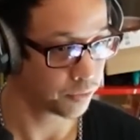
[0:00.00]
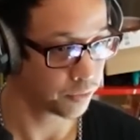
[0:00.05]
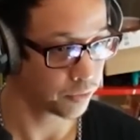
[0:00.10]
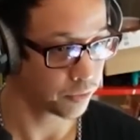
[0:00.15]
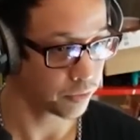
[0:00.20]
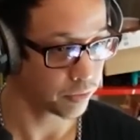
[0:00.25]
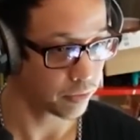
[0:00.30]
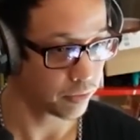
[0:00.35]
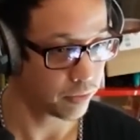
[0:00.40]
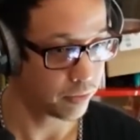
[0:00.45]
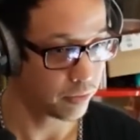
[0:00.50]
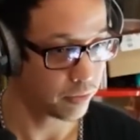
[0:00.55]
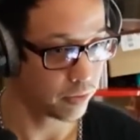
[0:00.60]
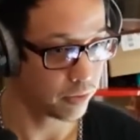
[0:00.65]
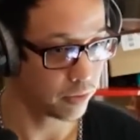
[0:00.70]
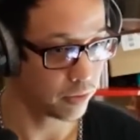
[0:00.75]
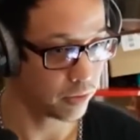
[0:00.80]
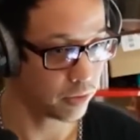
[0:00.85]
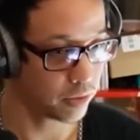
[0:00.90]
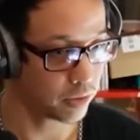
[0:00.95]
Oh.
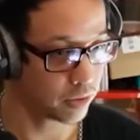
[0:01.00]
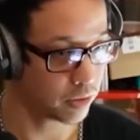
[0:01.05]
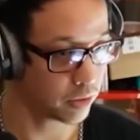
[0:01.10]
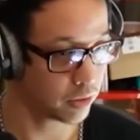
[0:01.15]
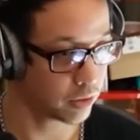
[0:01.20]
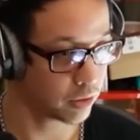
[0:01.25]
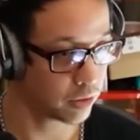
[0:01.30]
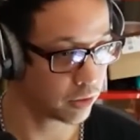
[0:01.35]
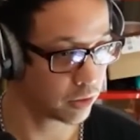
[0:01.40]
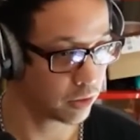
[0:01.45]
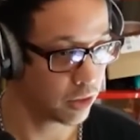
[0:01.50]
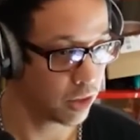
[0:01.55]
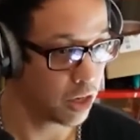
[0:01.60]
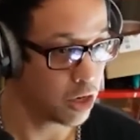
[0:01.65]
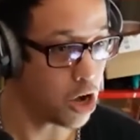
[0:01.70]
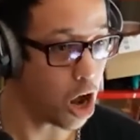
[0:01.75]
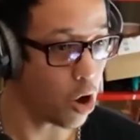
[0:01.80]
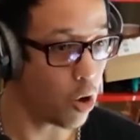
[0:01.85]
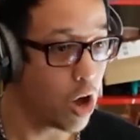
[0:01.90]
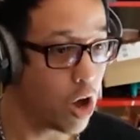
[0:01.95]
oh
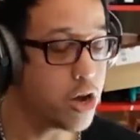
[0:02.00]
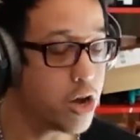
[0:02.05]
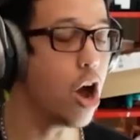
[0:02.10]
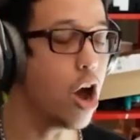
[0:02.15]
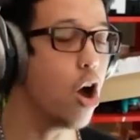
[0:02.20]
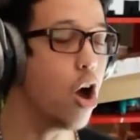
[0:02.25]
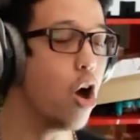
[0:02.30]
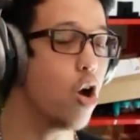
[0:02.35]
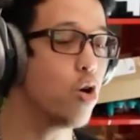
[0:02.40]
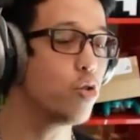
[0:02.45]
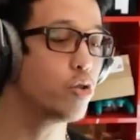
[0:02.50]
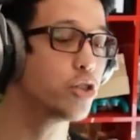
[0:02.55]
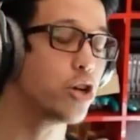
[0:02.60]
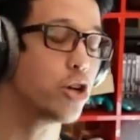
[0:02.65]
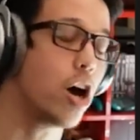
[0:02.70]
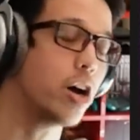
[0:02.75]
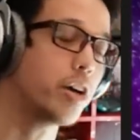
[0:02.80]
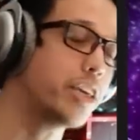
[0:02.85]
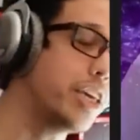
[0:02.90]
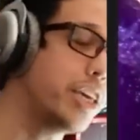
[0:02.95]
no, no, no
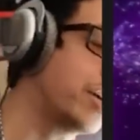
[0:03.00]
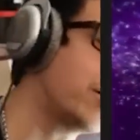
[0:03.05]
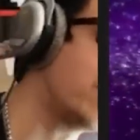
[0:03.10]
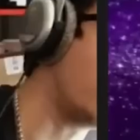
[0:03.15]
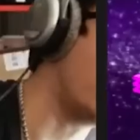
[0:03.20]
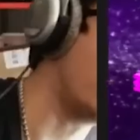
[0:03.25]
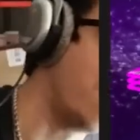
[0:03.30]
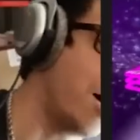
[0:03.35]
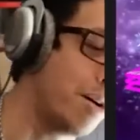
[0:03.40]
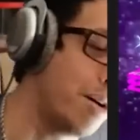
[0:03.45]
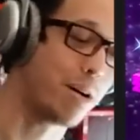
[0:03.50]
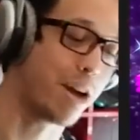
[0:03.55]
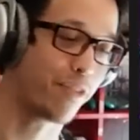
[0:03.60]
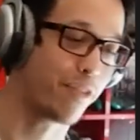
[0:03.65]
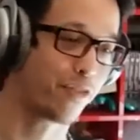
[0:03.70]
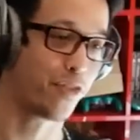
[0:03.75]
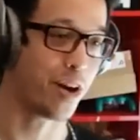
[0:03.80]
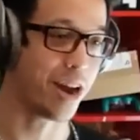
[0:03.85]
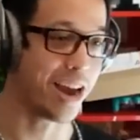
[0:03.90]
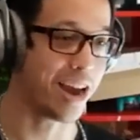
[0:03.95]
Donkey oh. Kong, my
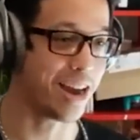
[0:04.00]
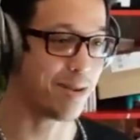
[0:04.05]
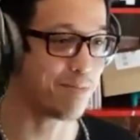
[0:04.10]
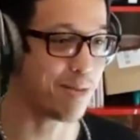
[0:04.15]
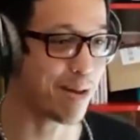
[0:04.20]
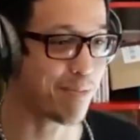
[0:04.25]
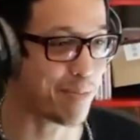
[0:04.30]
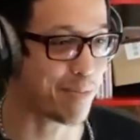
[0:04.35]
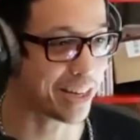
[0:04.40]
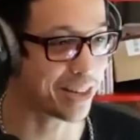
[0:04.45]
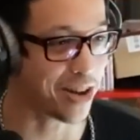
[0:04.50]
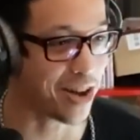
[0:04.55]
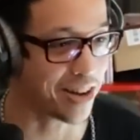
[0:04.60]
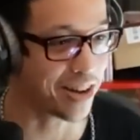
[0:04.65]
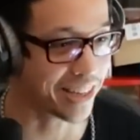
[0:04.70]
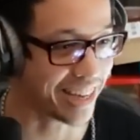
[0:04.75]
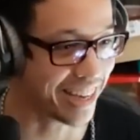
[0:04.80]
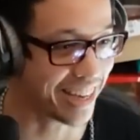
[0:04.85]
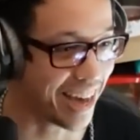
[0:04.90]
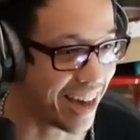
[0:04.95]
friend, my big yeah. donkey
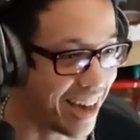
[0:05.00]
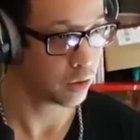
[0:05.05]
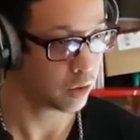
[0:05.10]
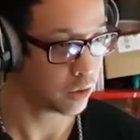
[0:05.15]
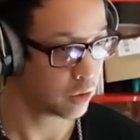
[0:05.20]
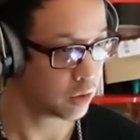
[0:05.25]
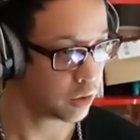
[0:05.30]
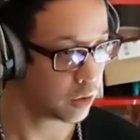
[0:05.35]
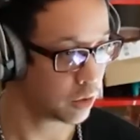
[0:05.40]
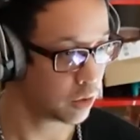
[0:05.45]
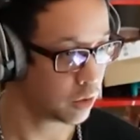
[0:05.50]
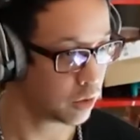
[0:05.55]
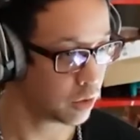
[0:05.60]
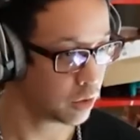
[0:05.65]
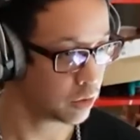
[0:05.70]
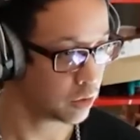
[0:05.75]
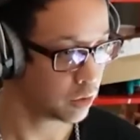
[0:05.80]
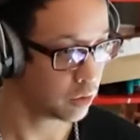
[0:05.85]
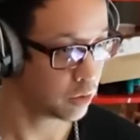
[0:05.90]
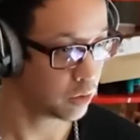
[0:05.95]
guy. Um,
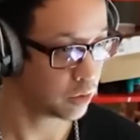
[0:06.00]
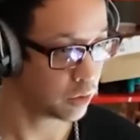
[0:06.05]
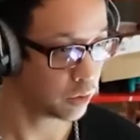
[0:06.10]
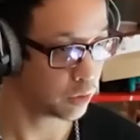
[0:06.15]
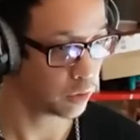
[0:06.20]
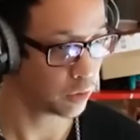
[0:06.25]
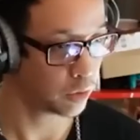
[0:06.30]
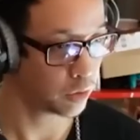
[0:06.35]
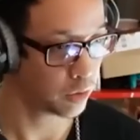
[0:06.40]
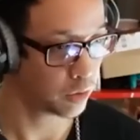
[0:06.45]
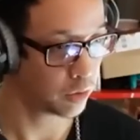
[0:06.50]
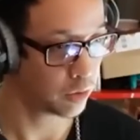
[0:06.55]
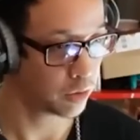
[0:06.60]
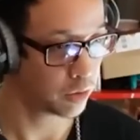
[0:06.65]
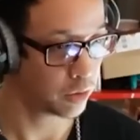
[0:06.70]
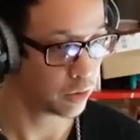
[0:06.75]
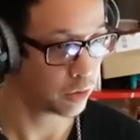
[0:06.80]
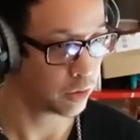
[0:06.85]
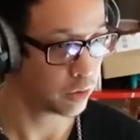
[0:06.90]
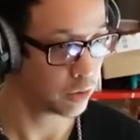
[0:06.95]
so his, his box
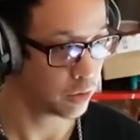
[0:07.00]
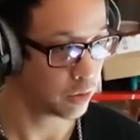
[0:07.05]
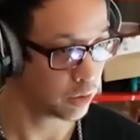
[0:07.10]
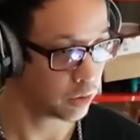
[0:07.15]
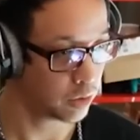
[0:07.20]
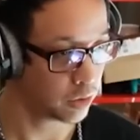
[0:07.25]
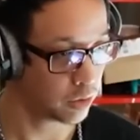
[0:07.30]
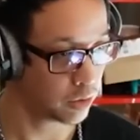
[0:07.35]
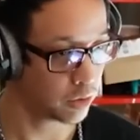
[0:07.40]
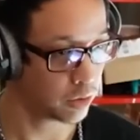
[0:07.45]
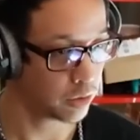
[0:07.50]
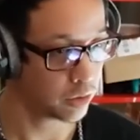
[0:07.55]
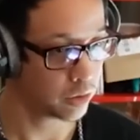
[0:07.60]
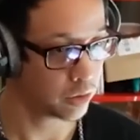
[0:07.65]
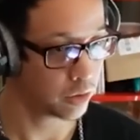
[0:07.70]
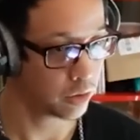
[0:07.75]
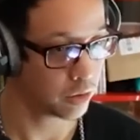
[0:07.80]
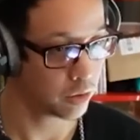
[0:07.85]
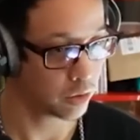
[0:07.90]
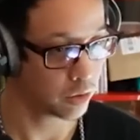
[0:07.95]
is on the uh,
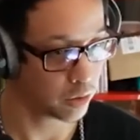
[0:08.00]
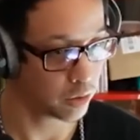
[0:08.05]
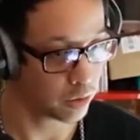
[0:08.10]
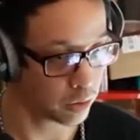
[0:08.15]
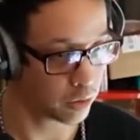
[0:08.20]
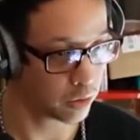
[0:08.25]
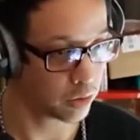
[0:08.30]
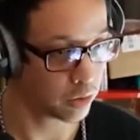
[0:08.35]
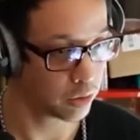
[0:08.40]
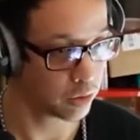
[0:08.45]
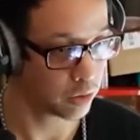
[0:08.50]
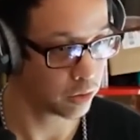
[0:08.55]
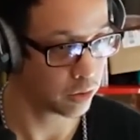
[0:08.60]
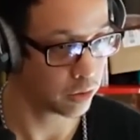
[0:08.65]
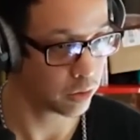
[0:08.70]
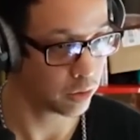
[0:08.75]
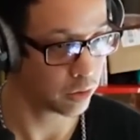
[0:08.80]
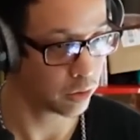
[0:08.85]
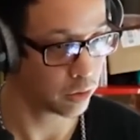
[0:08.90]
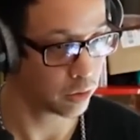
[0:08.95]
up behind,
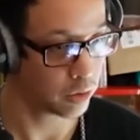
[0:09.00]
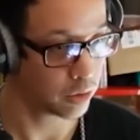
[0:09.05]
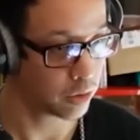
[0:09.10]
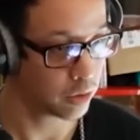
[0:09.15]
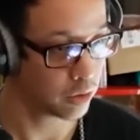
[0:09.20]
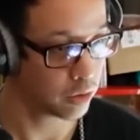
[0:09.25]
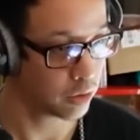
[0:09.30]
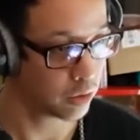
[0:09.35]
right?